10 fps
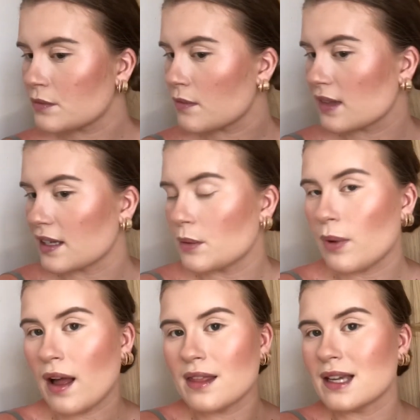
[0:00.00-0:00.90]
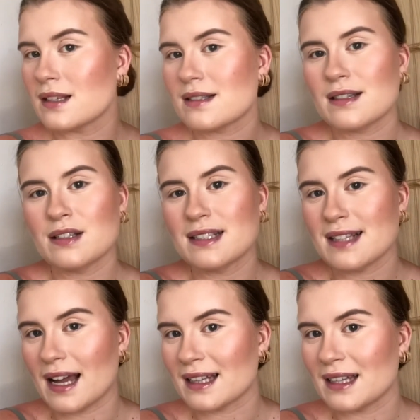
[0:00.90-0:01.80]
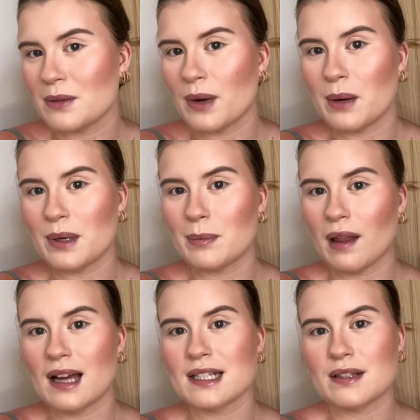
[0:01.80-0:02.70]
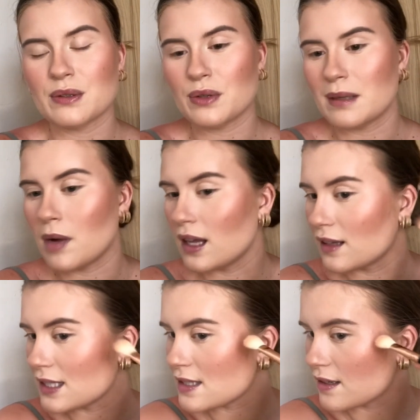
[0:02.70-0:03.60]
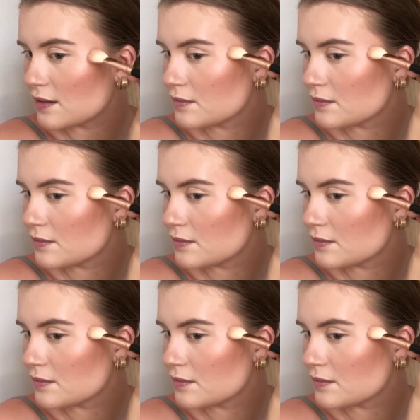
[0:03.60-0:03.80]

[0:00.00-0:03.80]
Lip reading: and apply this exactly where we applied the cream highlighter.